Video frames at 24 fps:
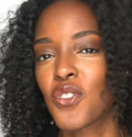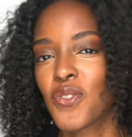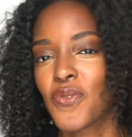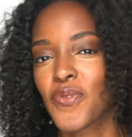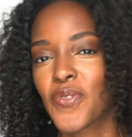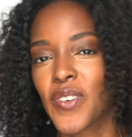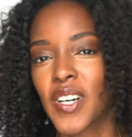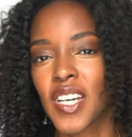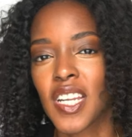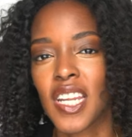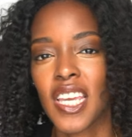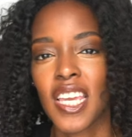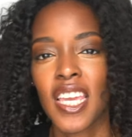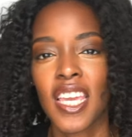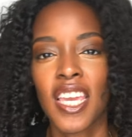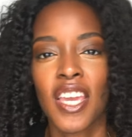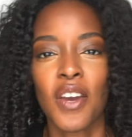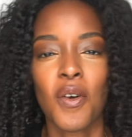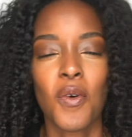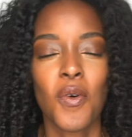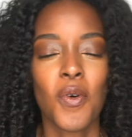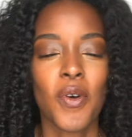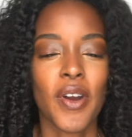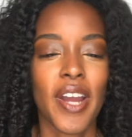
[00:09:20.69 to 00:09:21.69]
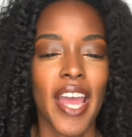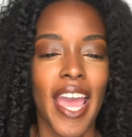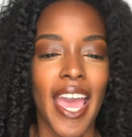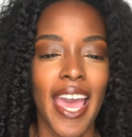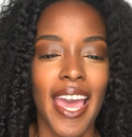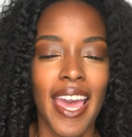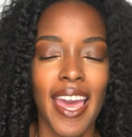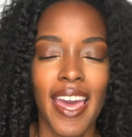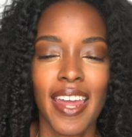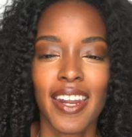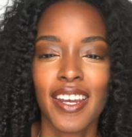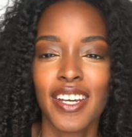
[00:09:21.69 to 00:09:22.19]
or funny or
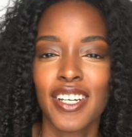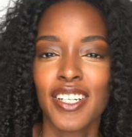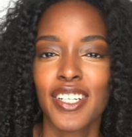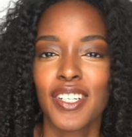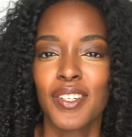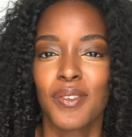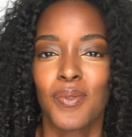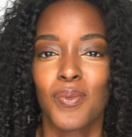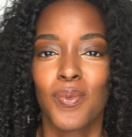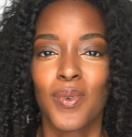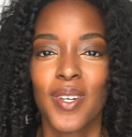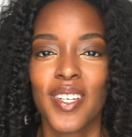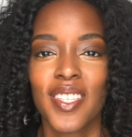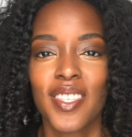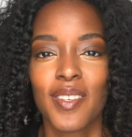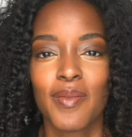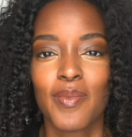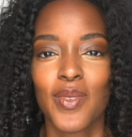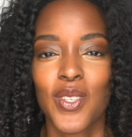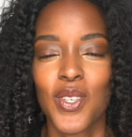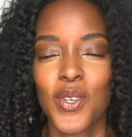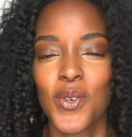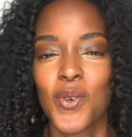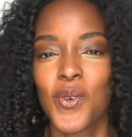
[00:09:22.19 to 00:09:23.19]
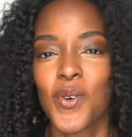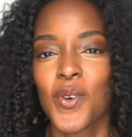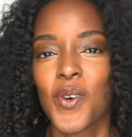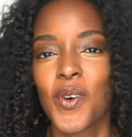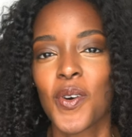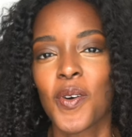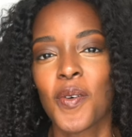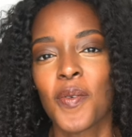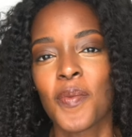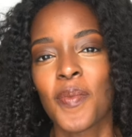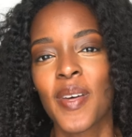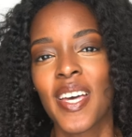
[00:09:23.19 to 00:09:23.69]
had a good rhythm to
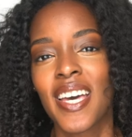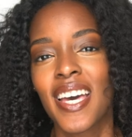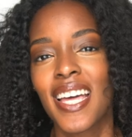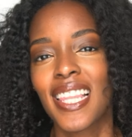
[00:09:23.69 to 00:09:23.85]
them,